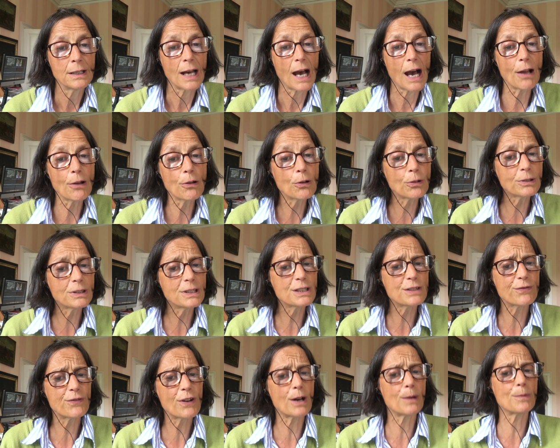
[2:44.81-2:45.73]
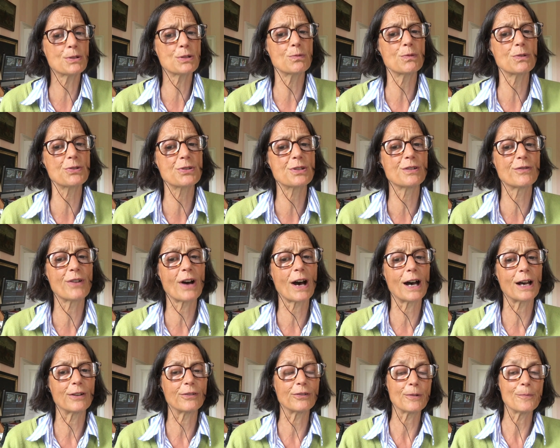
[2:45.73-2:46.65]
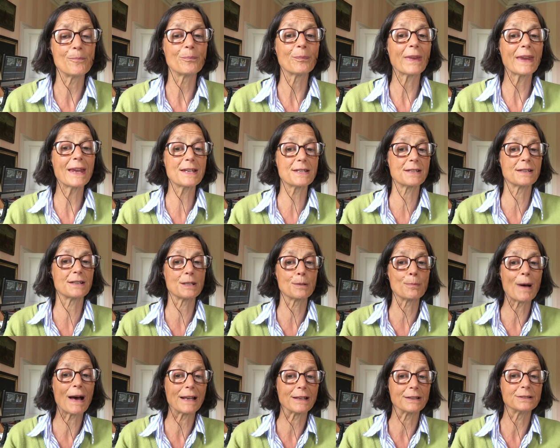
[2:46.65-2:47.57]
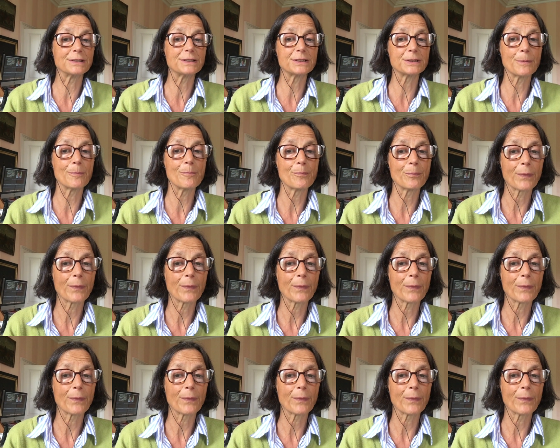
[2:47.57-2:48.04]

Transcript: How long these farmers will survive is in the balance.